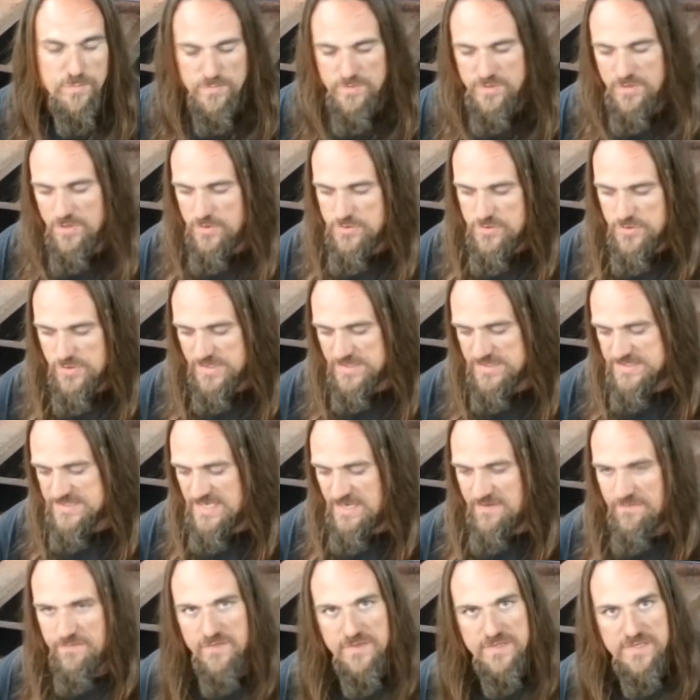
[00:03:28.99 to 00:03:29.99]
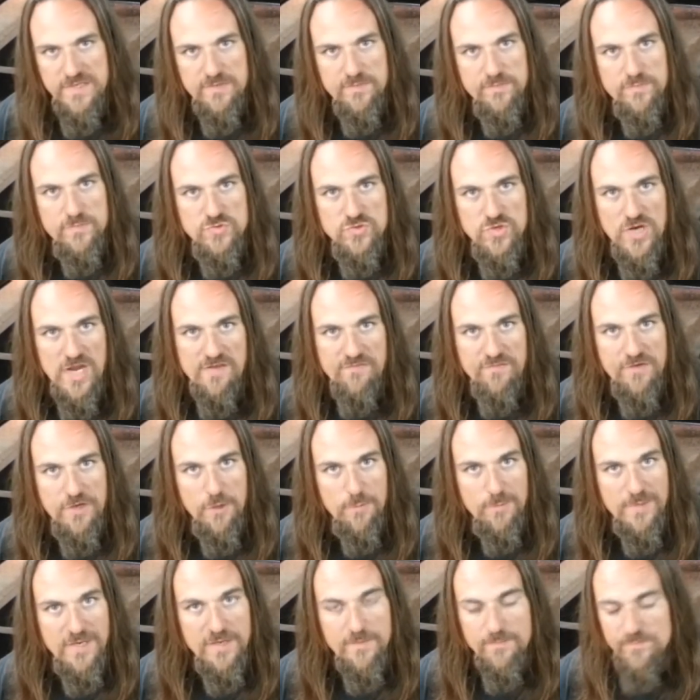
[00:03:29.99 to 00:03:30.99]
you can safely drive near
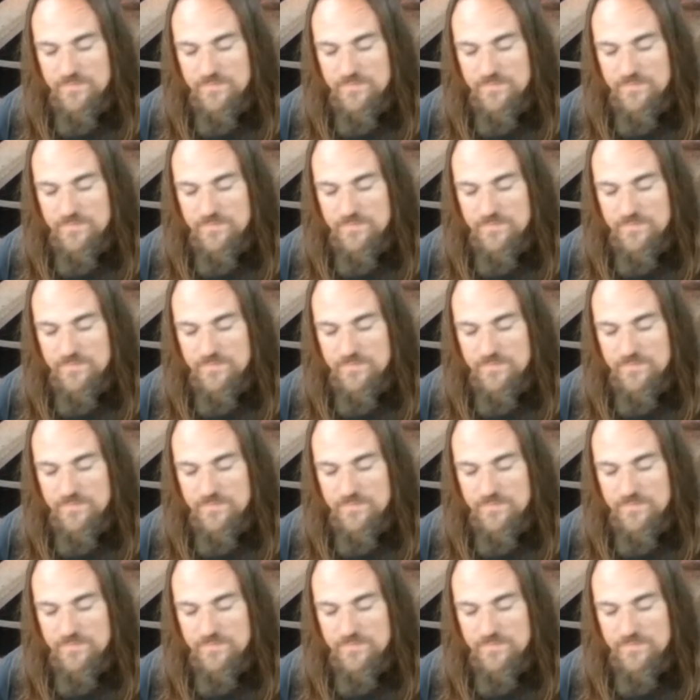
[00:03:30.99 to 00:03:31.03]
me.